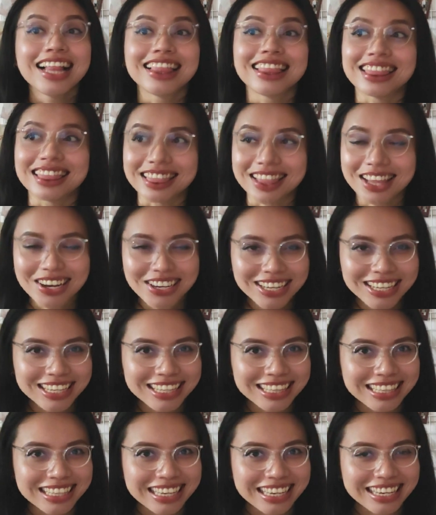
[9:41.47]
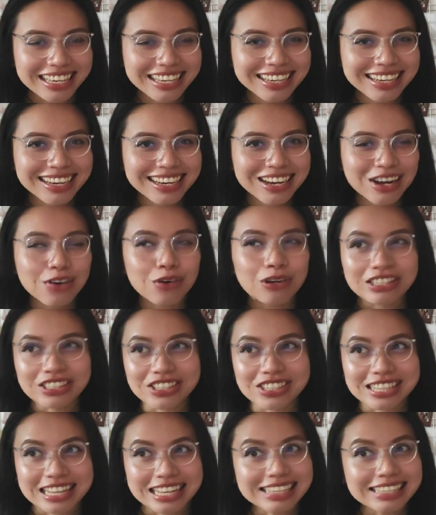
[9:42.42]
Luckily,
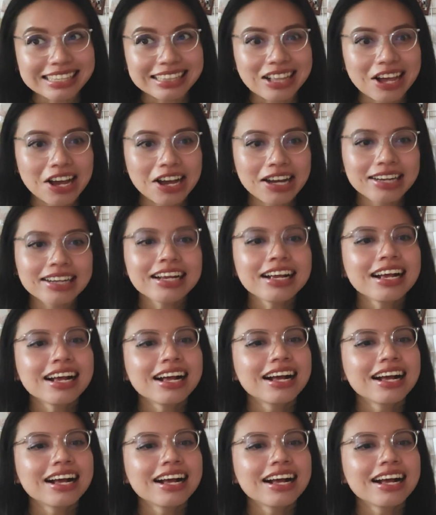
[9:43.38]
which says a lot,